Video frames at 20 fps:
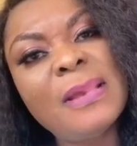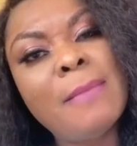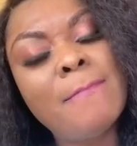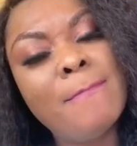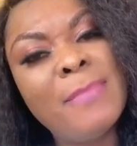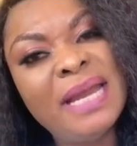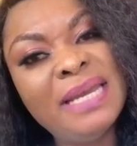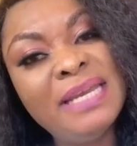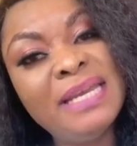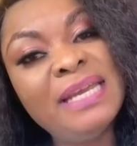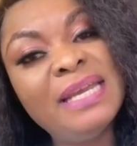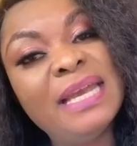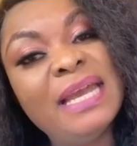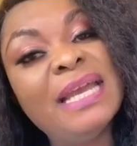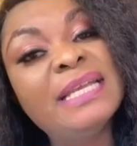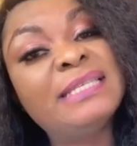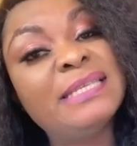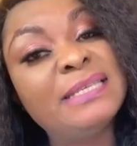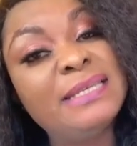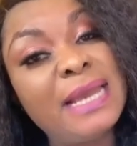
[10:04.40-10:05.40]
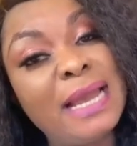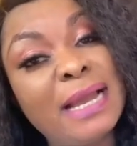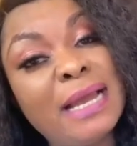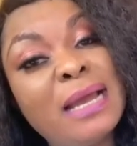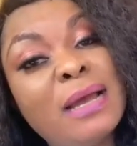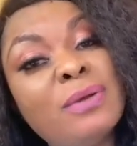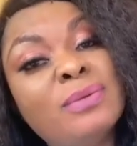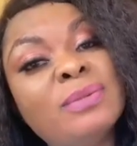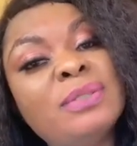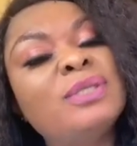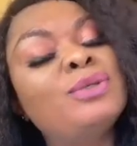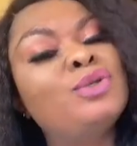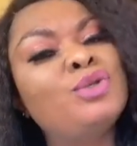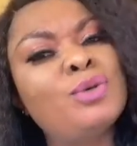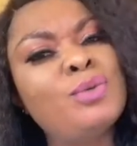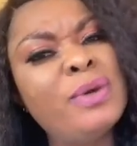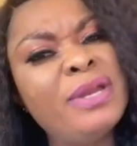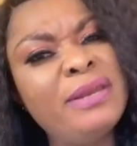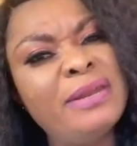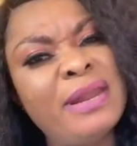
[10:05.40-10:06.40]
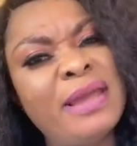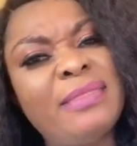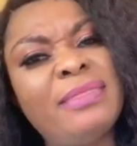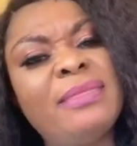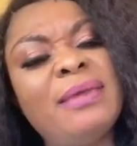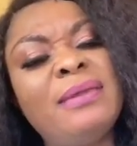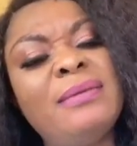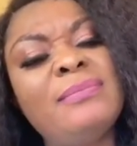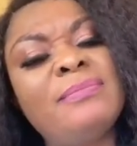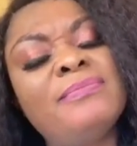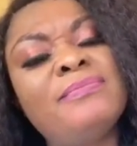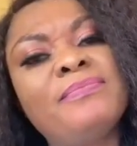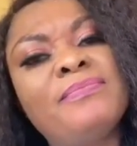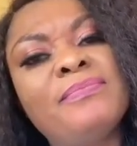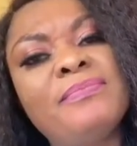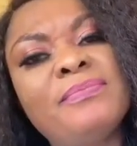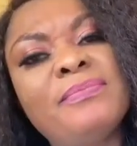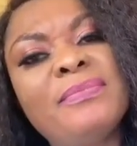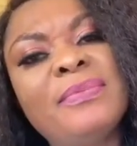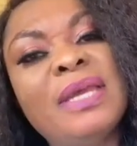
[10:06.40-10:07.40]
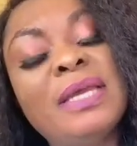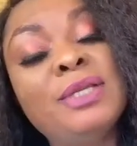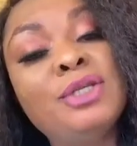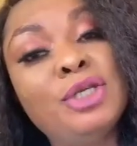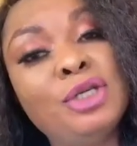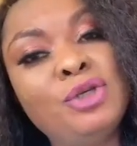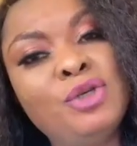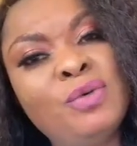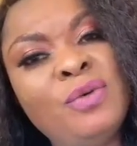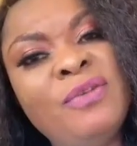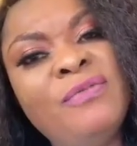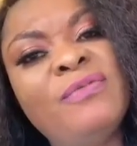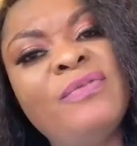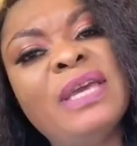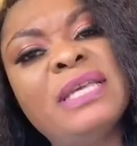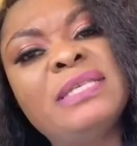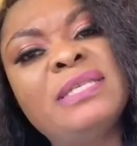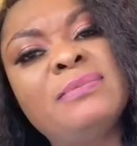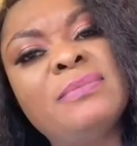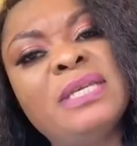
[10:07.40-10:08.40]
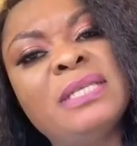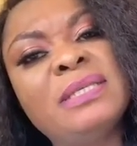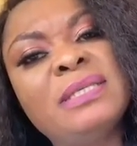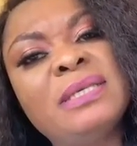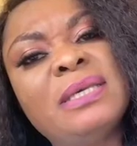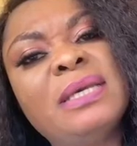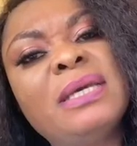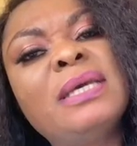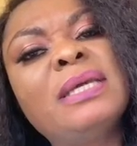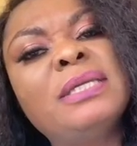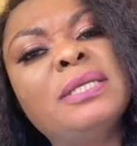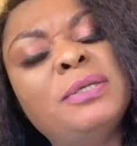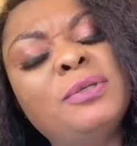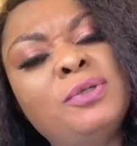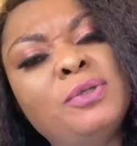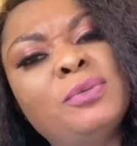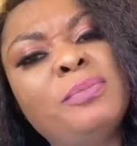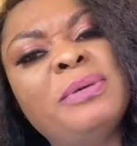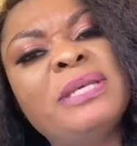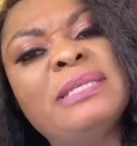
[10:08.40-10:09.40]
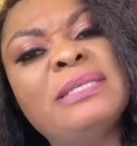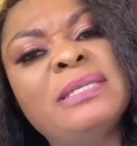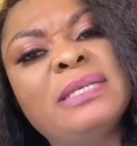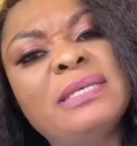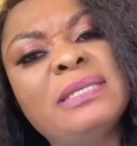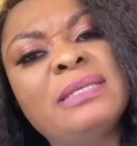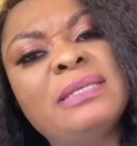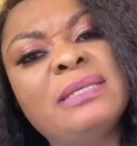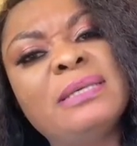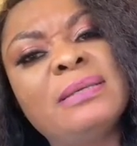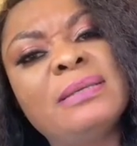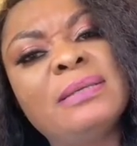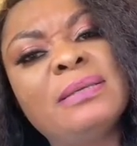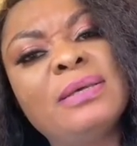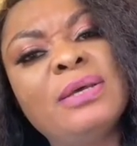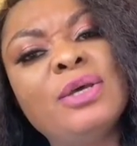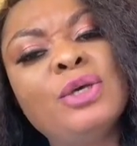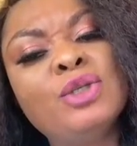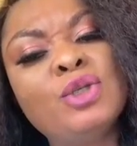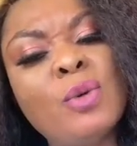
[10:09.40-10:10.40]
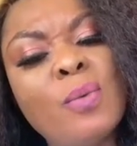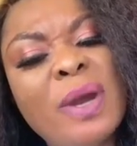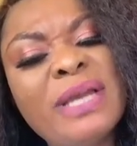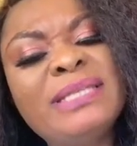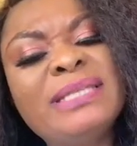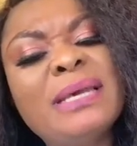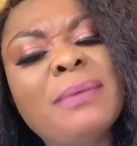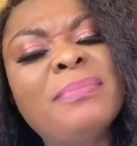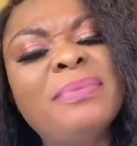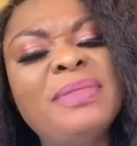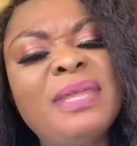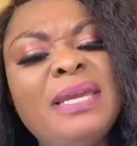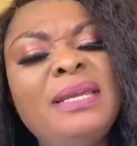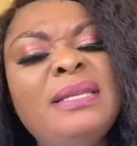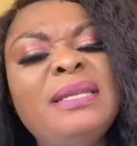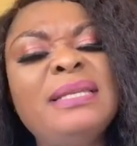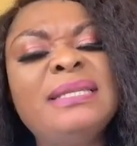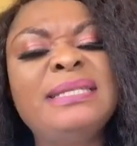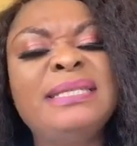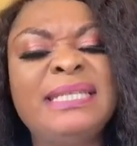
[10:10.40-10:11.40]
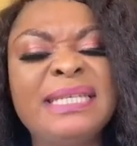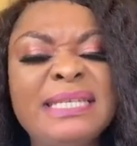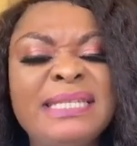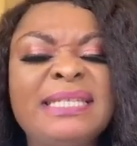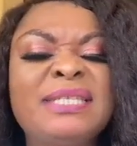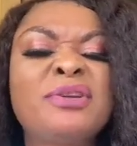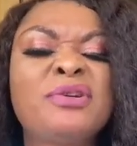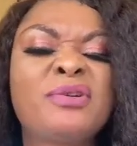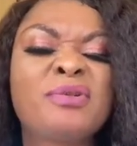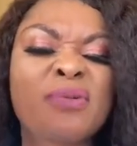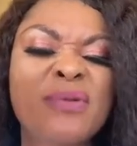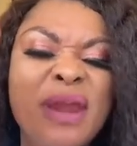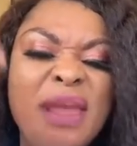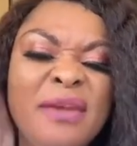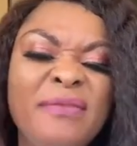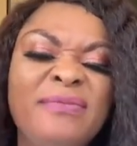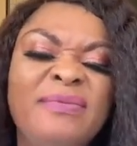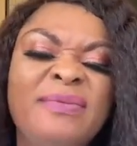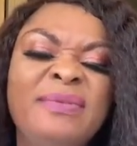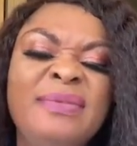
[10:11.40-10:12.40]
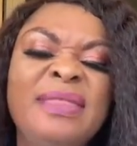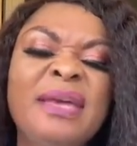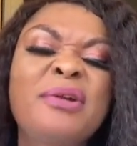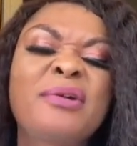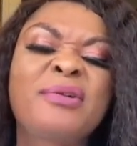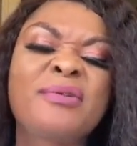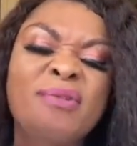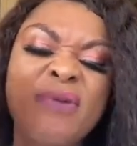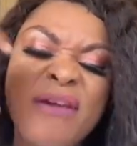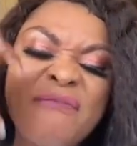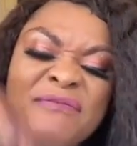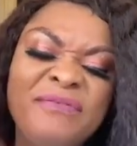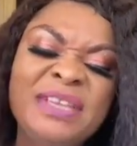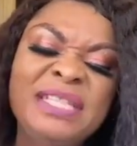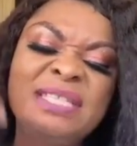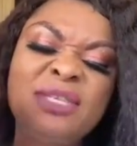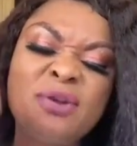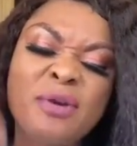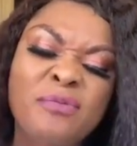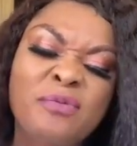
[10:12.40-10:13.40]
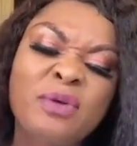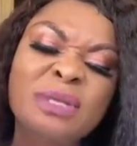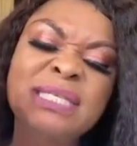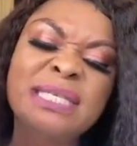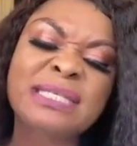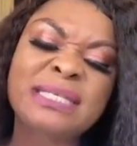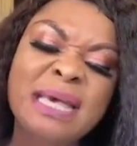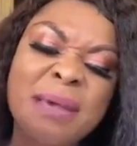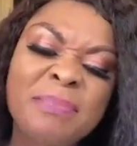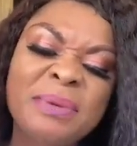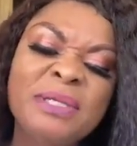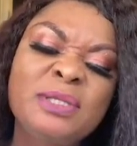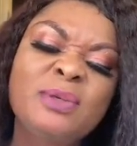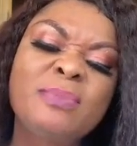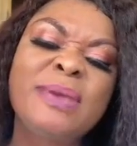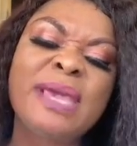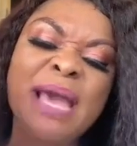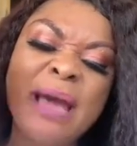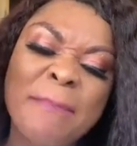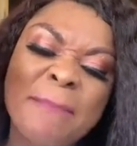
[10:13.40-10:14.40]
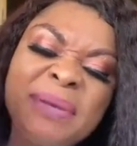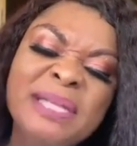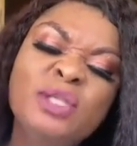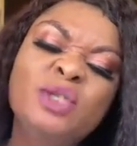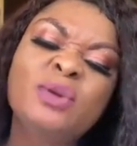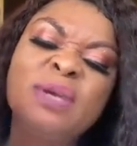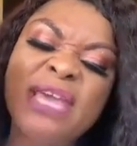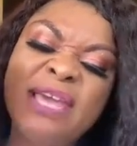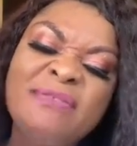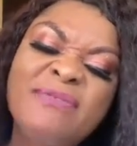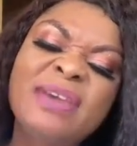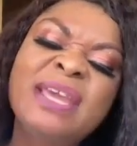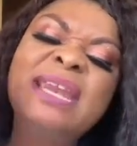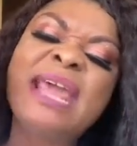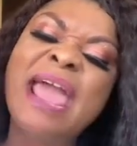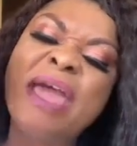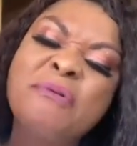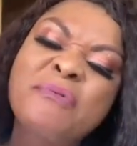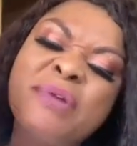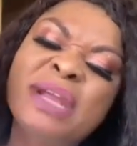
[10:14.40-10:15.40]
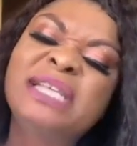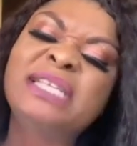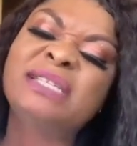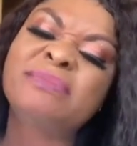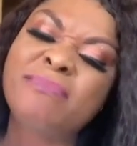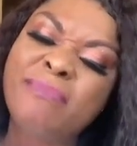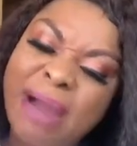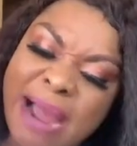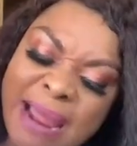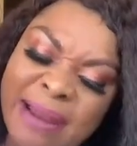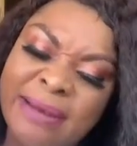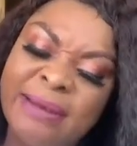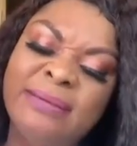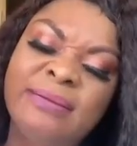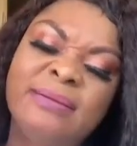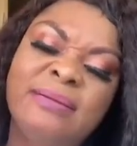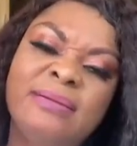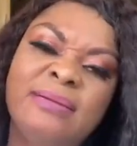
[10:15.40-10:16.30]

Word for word: Money is in their accounts doing nothing. They do investments, they do business. So when something this grave, the gravity of what has happened to me happened to even a rich man,